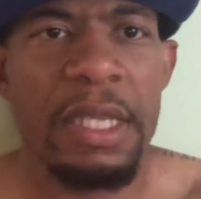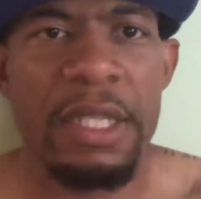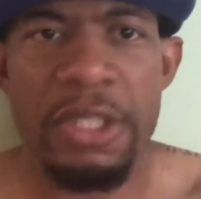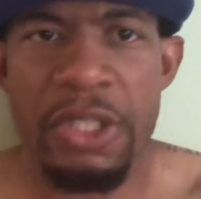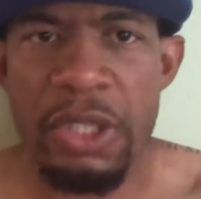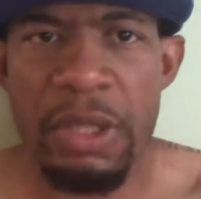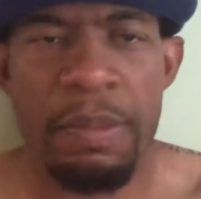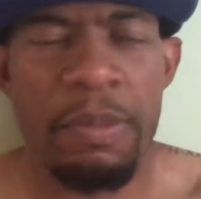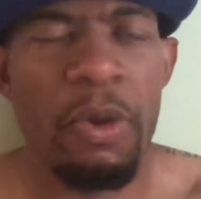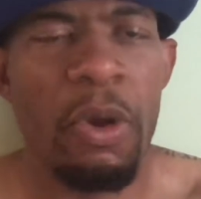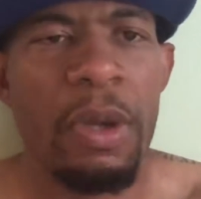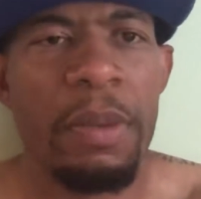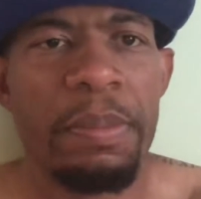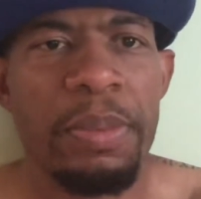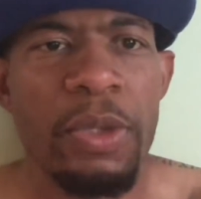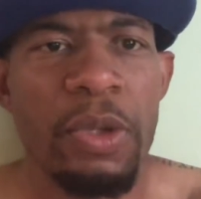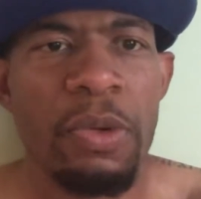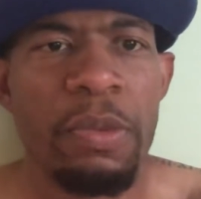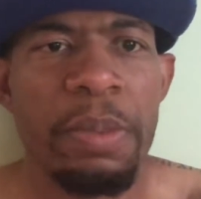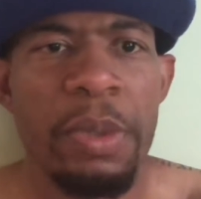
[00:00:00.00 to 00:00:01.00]
It's your boy
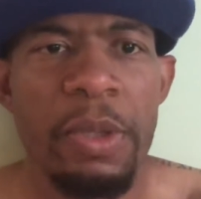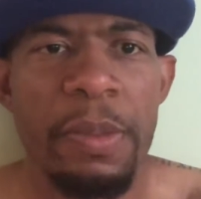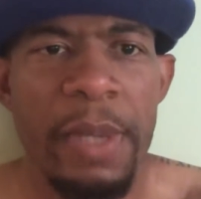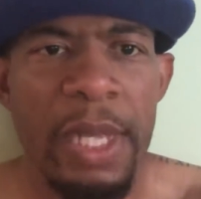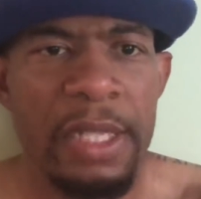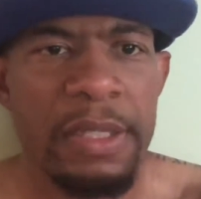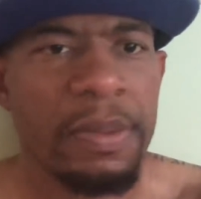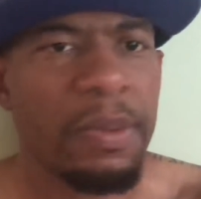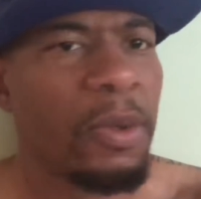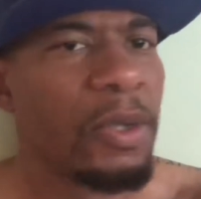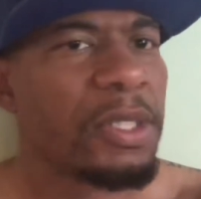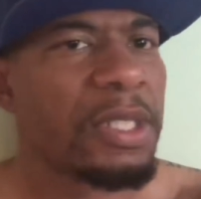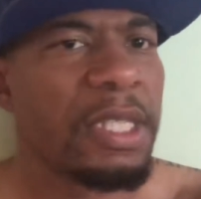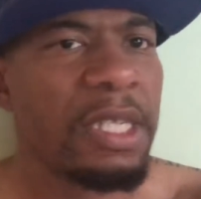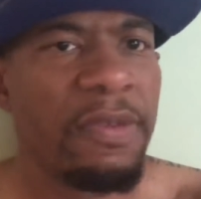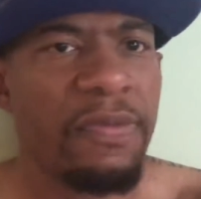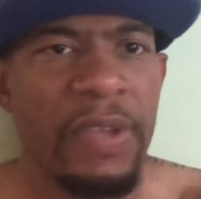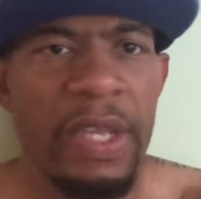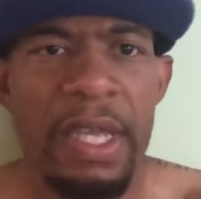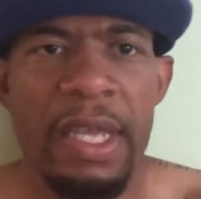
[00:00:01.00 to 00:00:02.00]
Blue, Blue Bud Sports
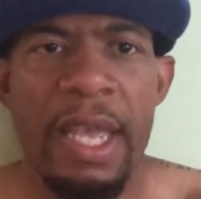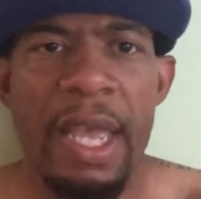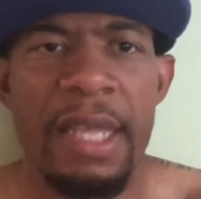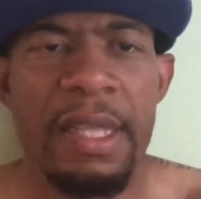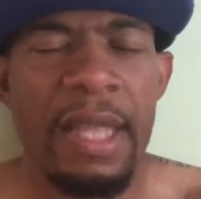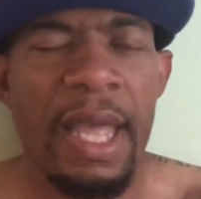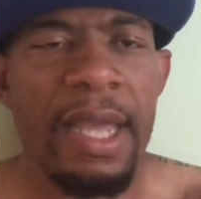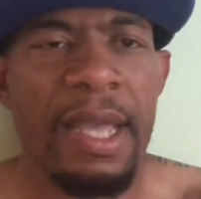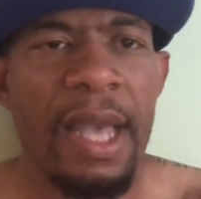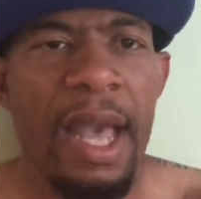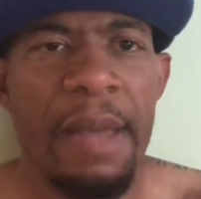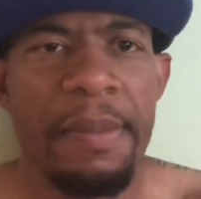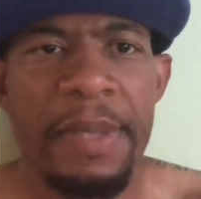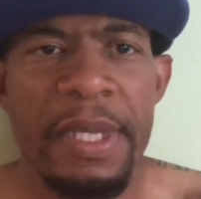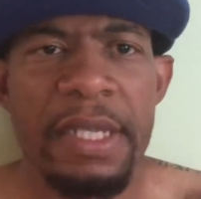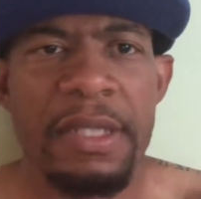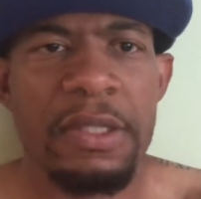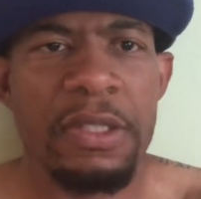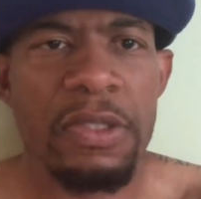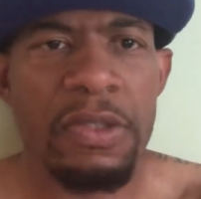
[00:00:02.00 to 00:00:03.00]
TV. Hate, like,
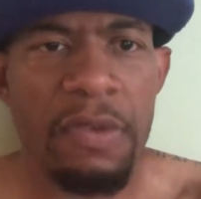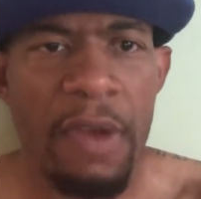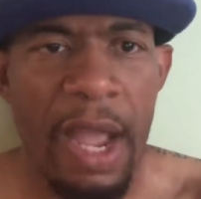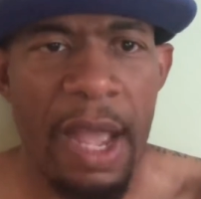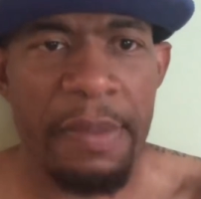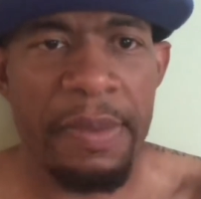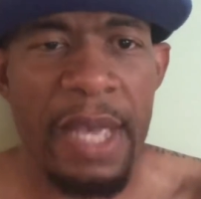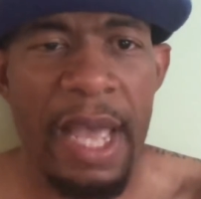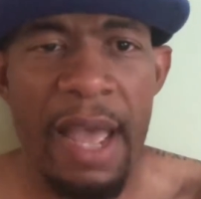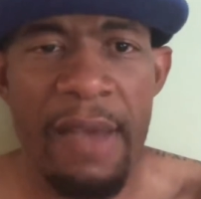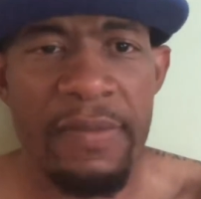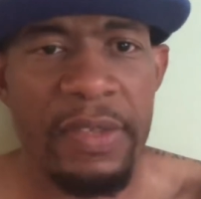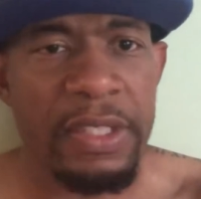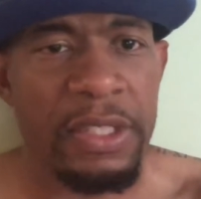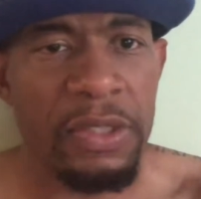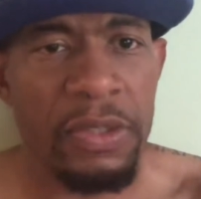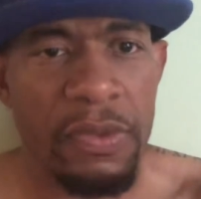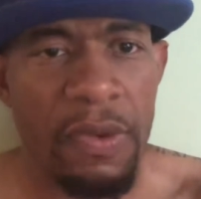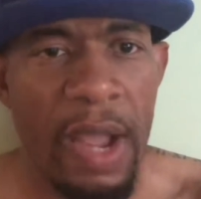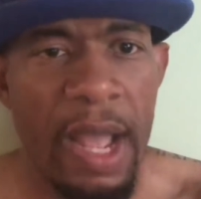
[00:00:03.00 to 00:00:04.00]
comment, and subscribe. If you haven't
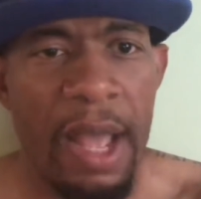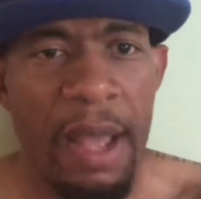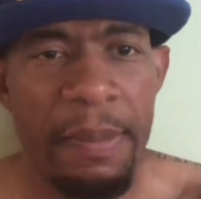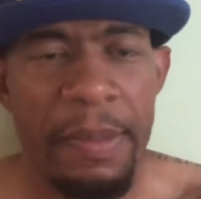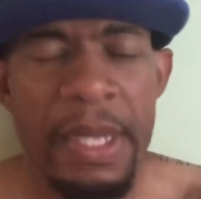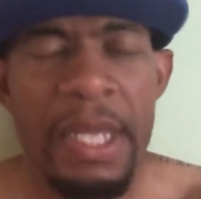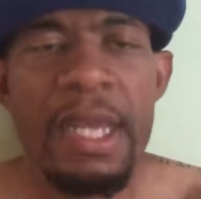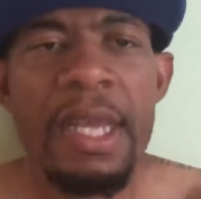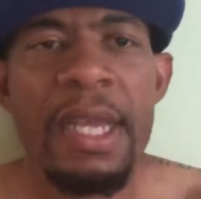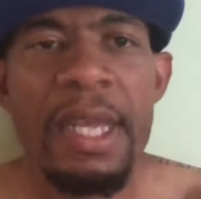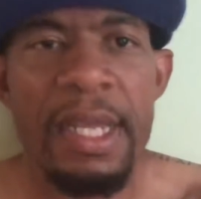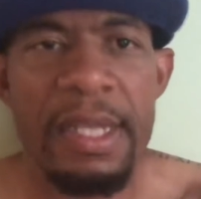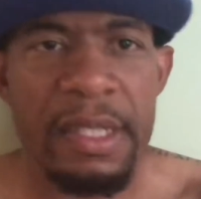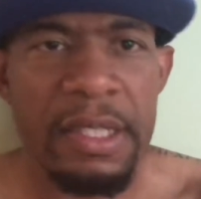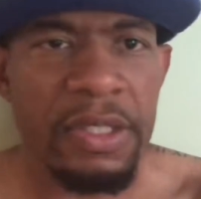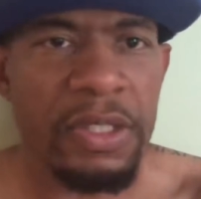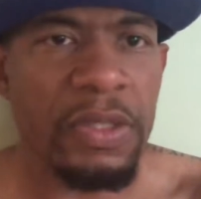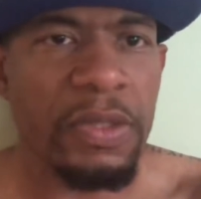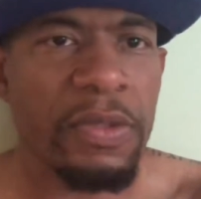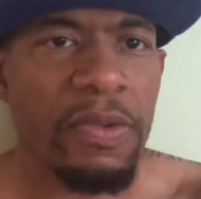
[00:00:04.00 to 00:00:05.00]
subscribed, hit
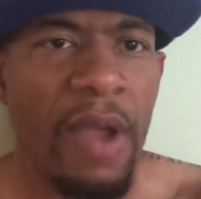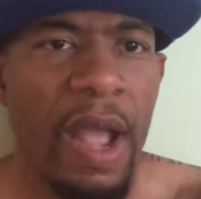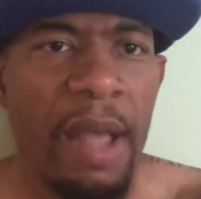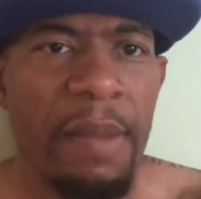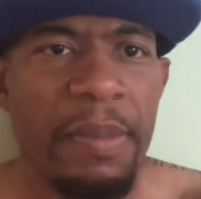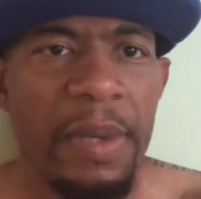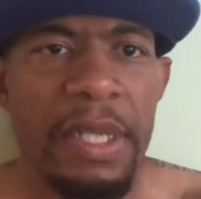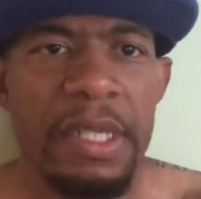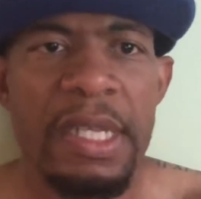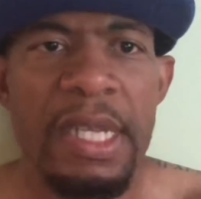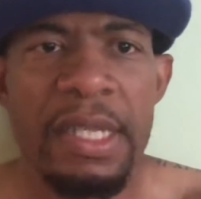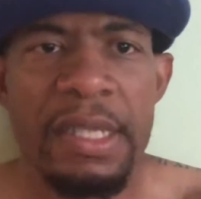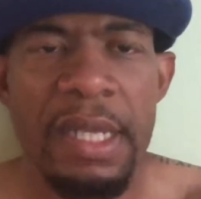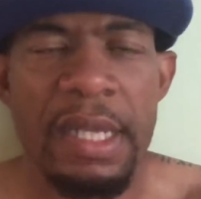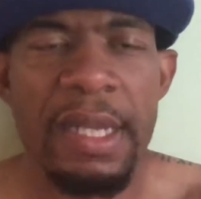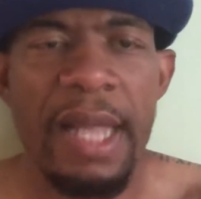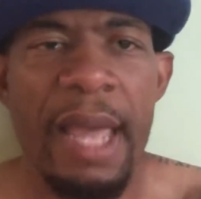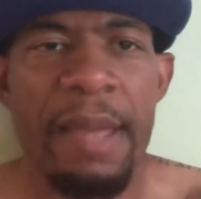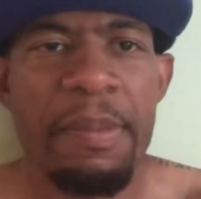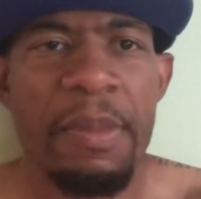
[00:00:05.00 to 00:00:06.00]
the subscribe button. Hit
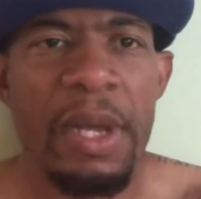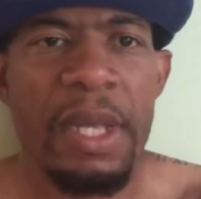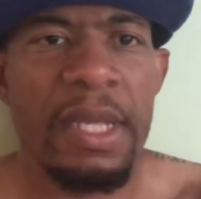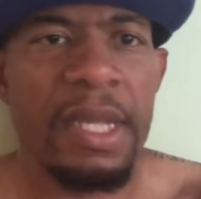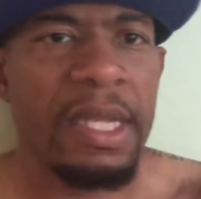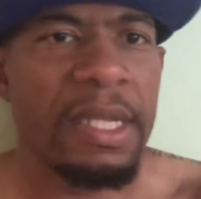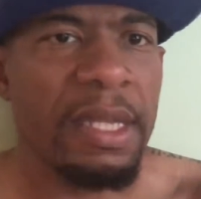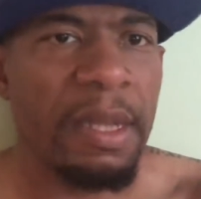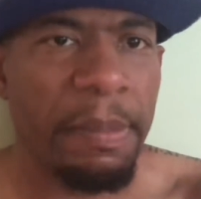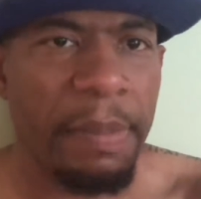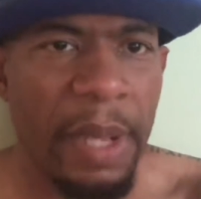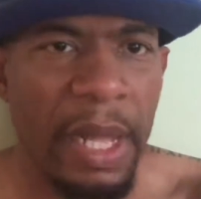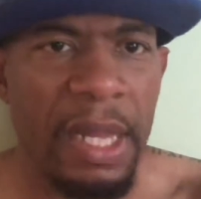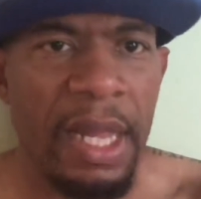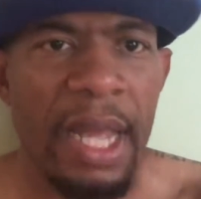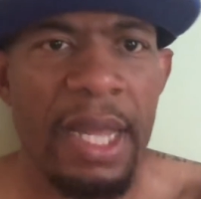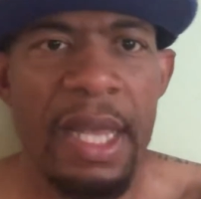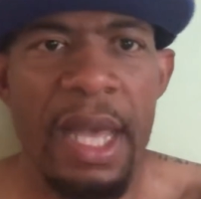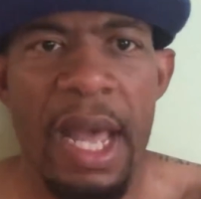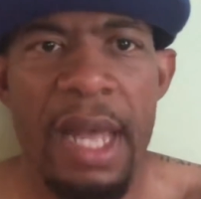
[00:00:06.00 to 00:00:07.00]
the like button. Hit the
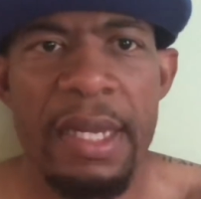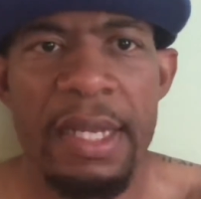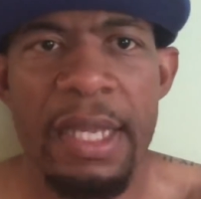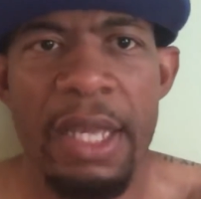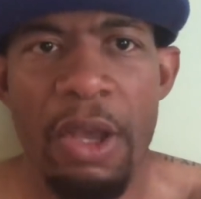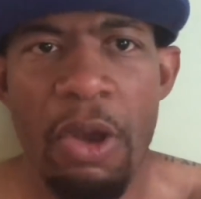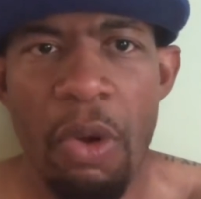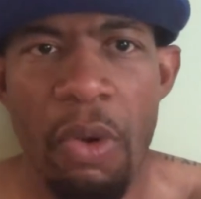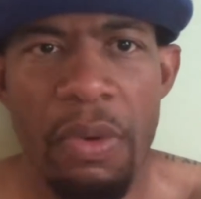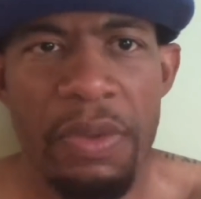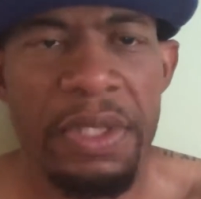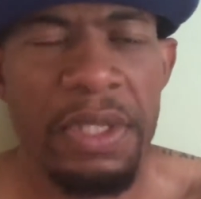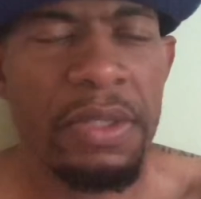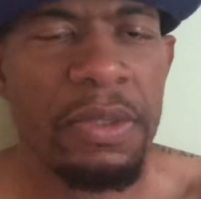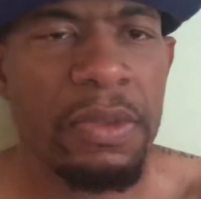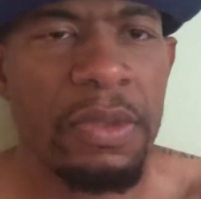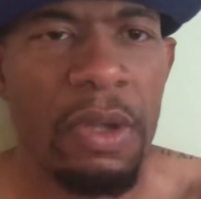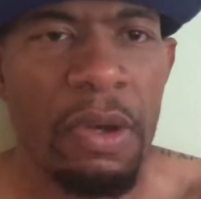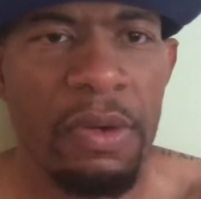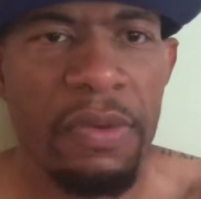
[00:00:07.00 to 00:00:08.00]
bell icon to get all the
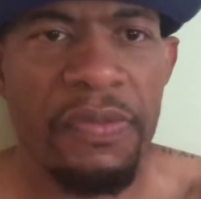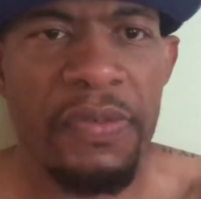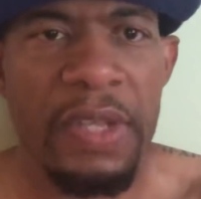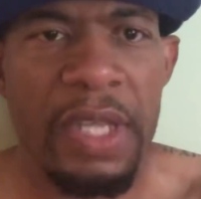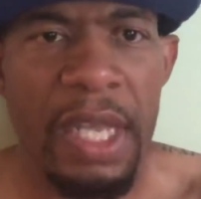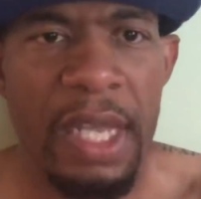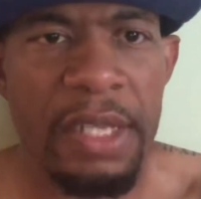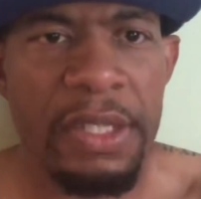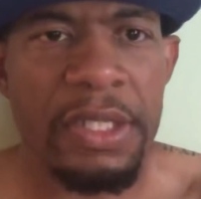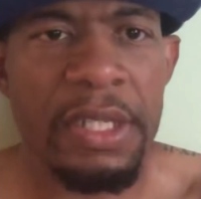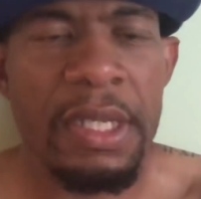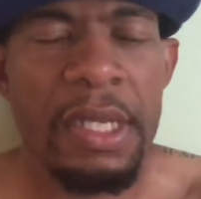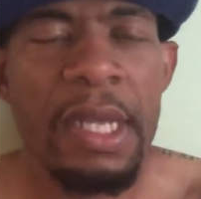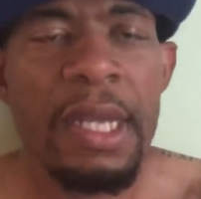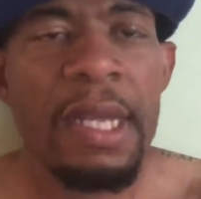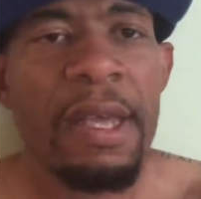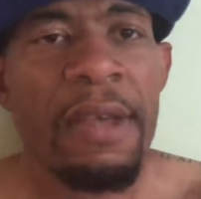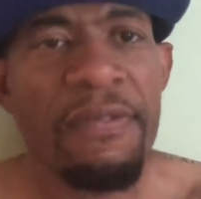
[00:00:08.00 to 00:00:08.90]
new notifications.